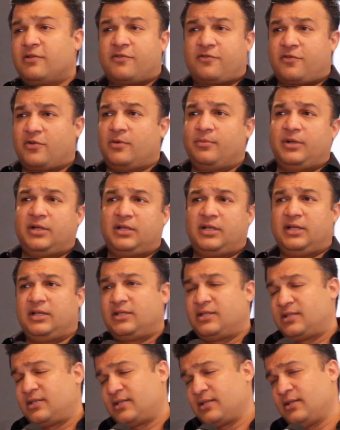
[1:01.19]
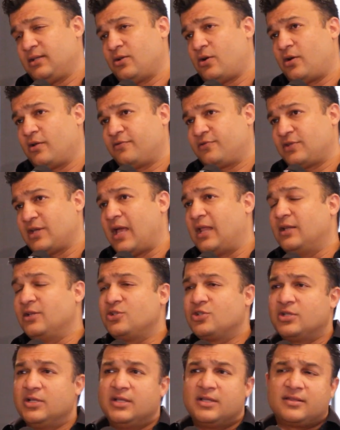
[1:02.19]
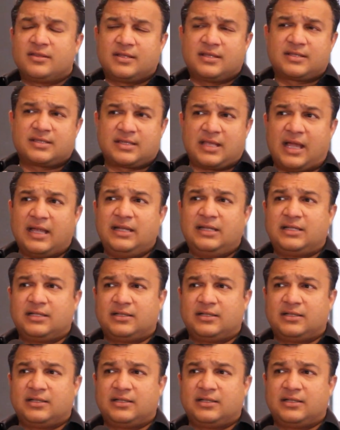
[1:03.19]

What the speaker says: from it, it's a lot of challenge. The site